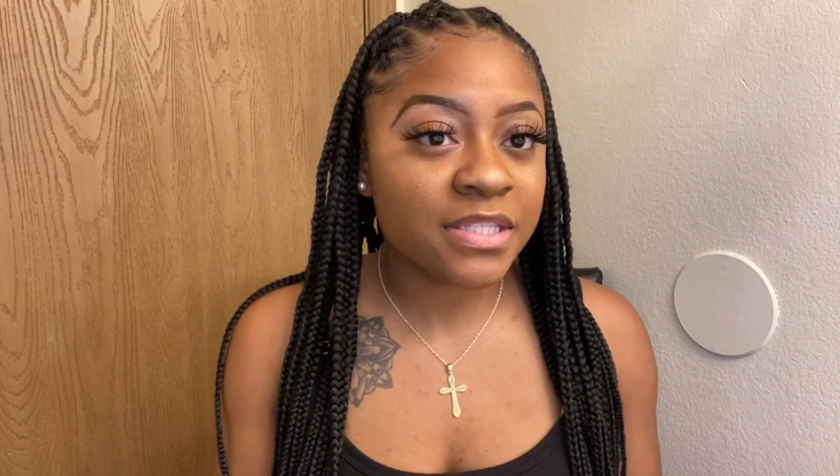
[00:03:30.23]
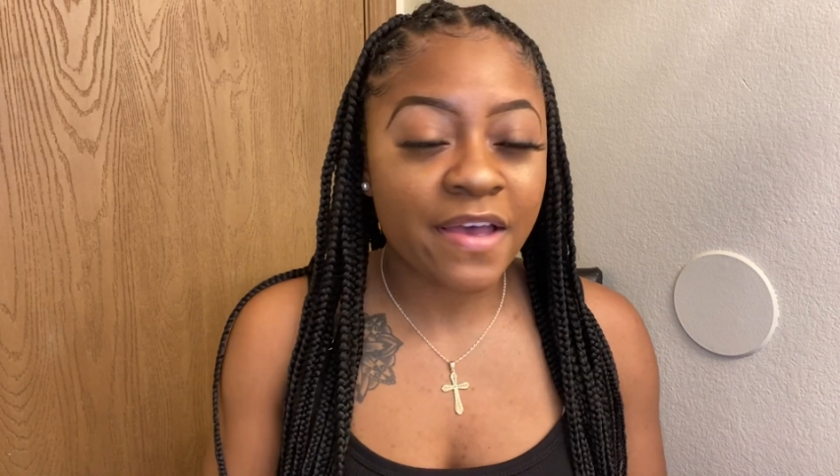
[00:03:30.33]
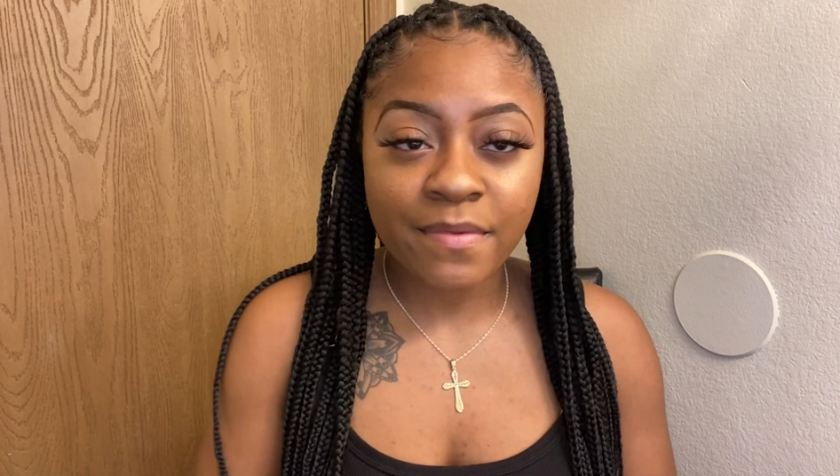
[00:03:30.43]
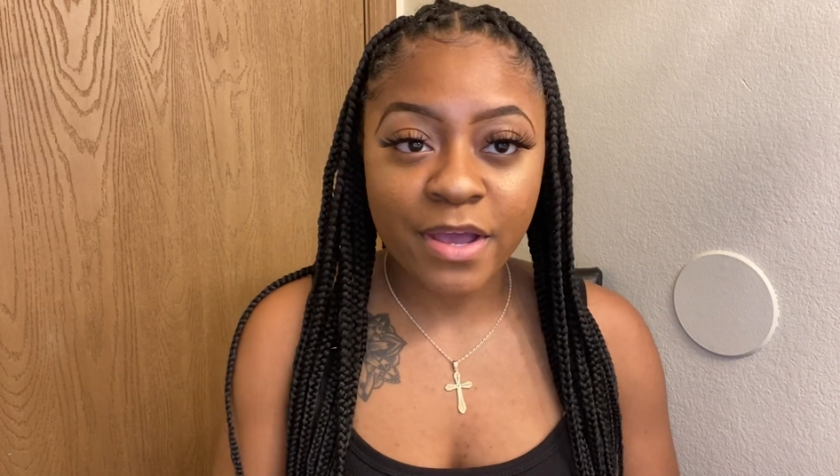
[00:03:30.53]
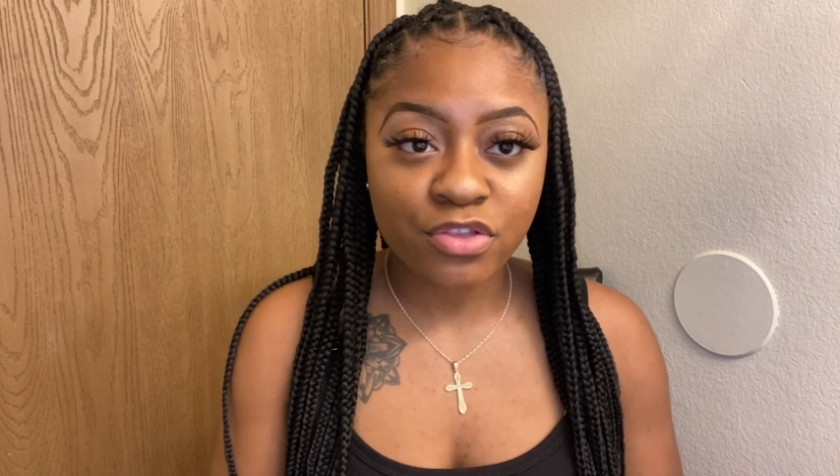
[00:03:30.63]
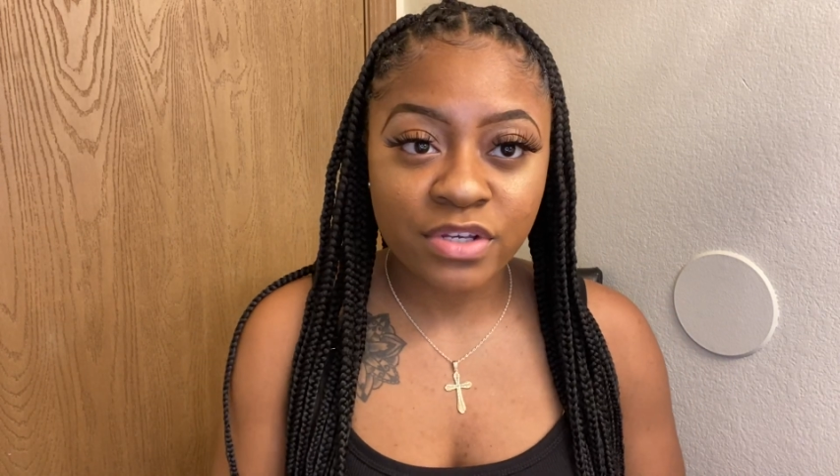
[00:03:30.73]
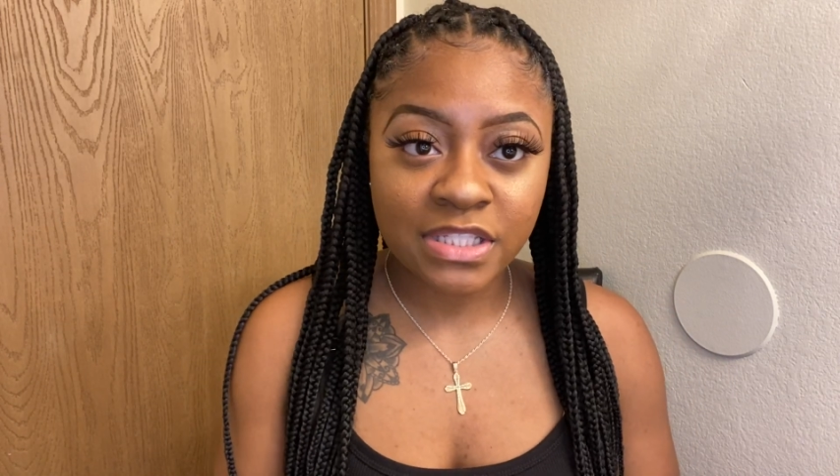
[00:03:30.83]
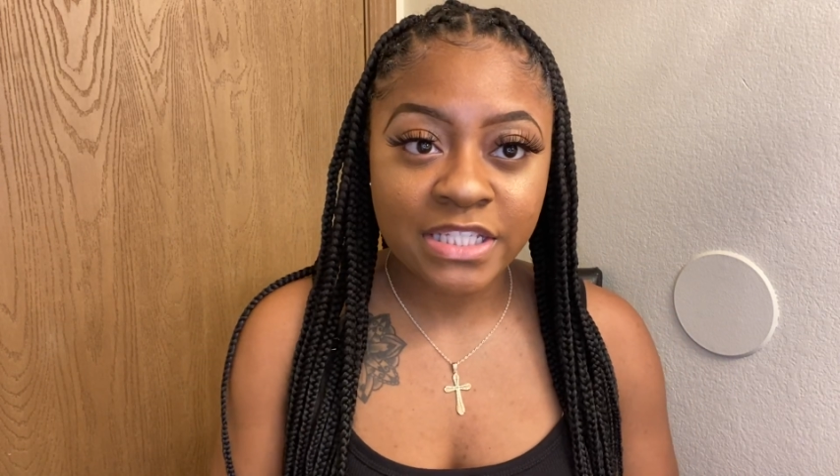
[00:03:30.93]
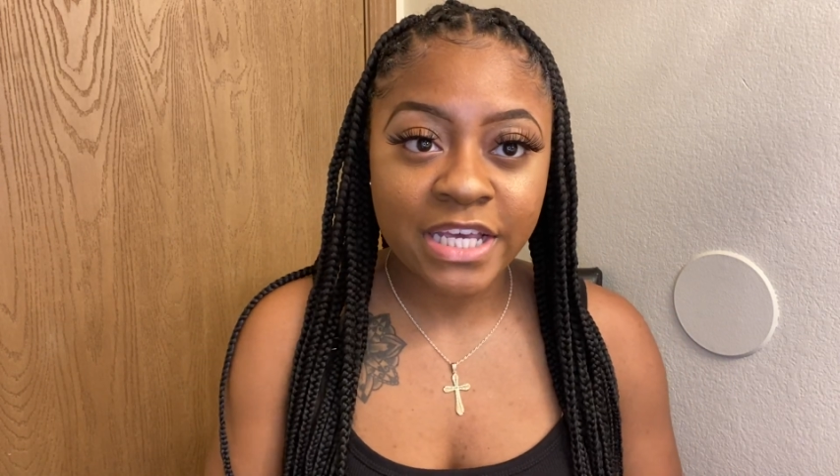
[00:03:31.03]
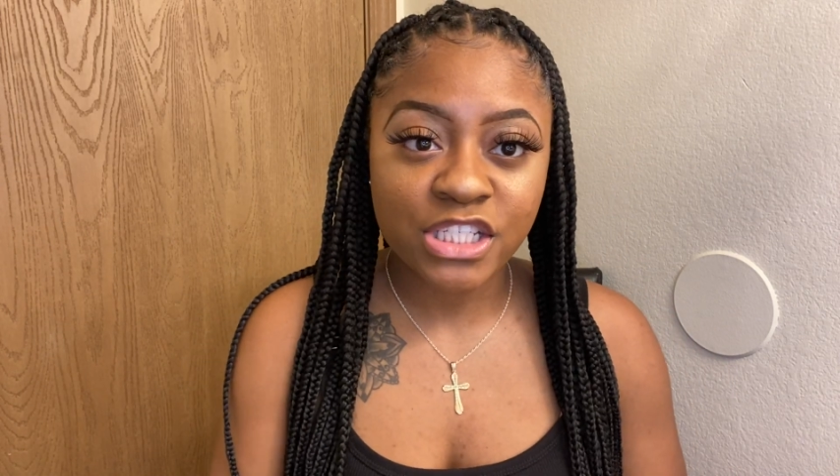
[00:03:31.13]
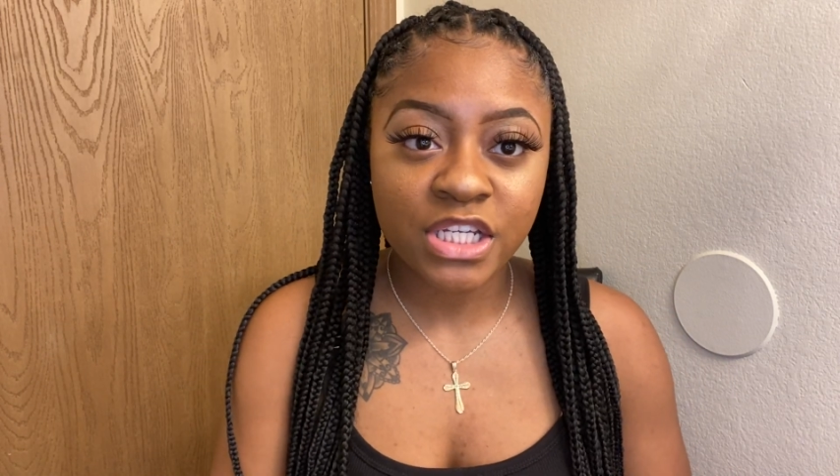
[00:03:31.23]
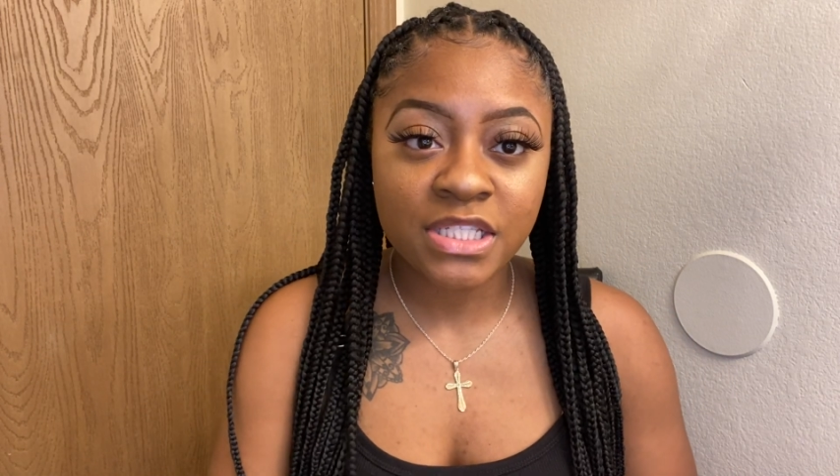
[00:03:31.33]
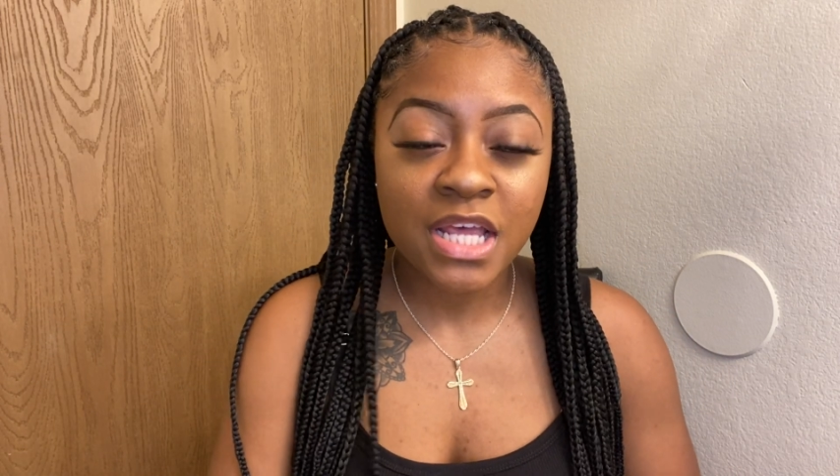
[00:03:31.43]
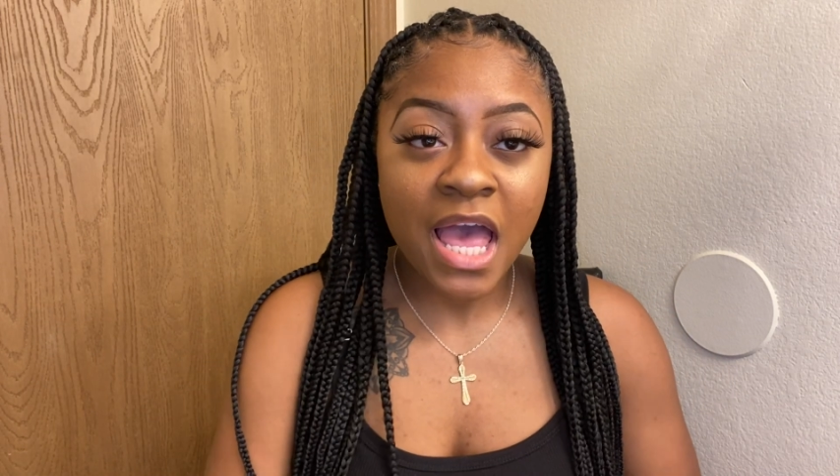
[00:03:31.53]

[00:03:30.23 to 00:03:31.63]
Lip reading: having my 3 C-sections.